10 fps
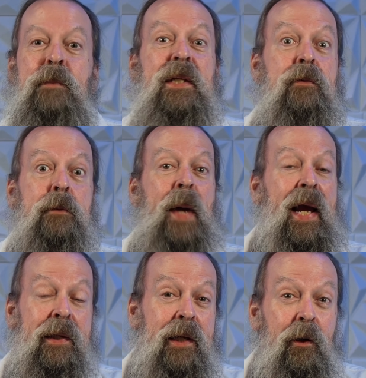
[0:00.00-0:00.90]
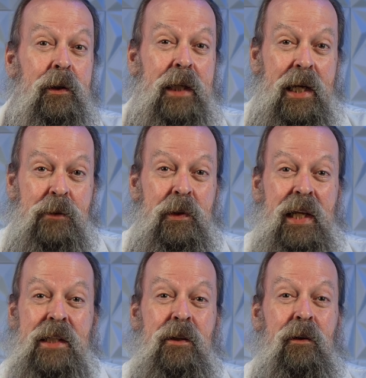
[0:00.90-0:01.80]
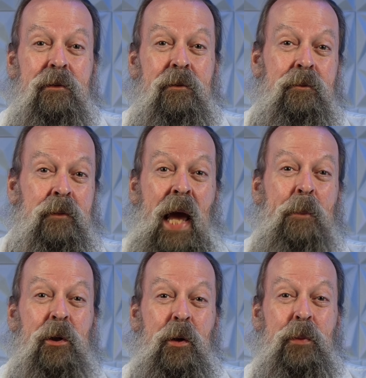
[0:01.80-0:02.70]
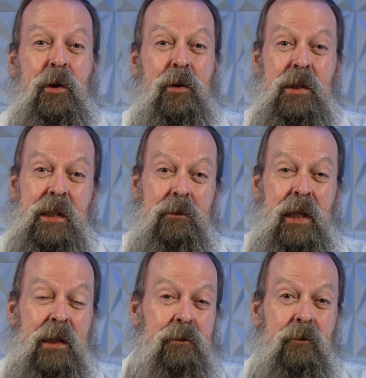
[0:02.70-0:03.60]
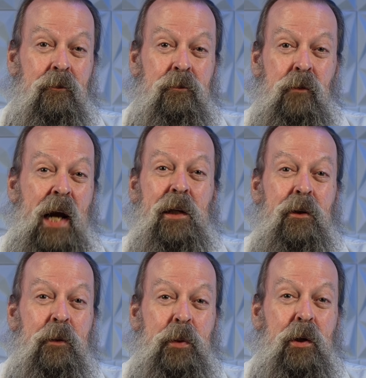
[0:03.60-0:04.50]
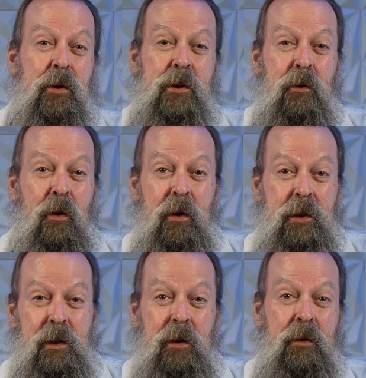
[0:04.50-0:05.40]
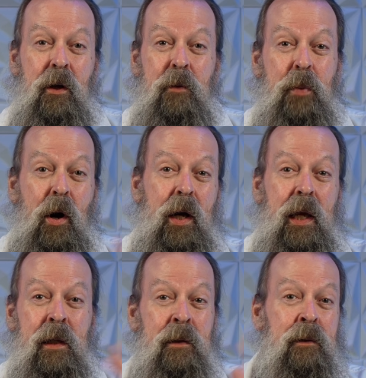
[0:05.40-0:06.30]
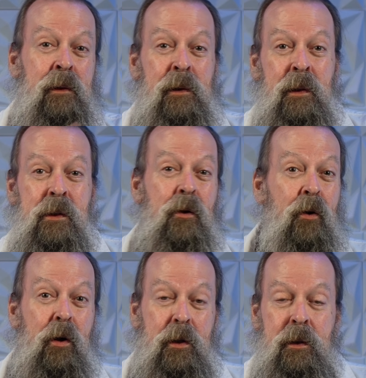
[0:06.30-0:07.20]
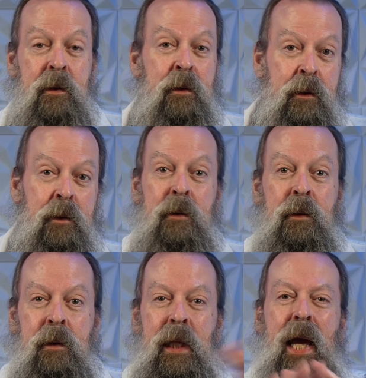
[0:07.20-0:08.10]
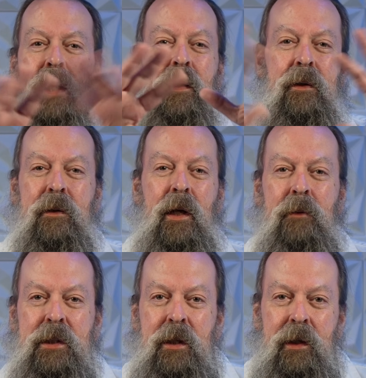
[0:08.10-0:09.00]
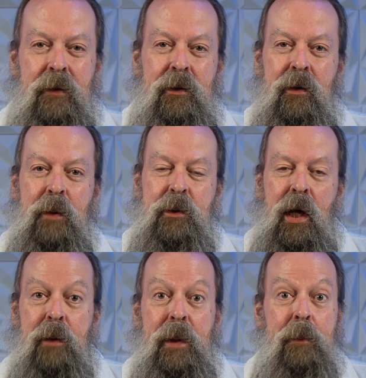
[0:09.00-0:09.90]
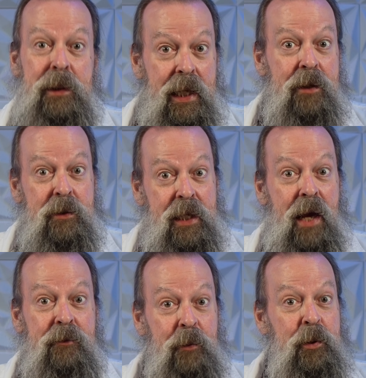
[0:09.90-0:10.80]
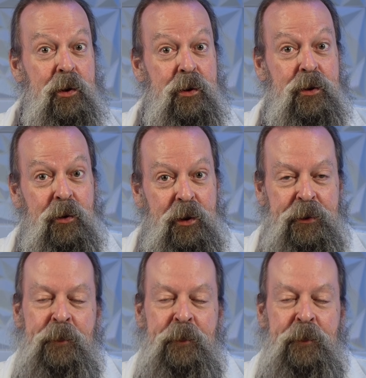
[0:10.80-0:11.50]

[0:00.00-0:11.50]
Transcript: This was back in the old days when they sold Apple computers in, in regular computer stores, you know, third party stores. Yeah, I know you young ones don't even know what I'm talking about, but they used to have computer stores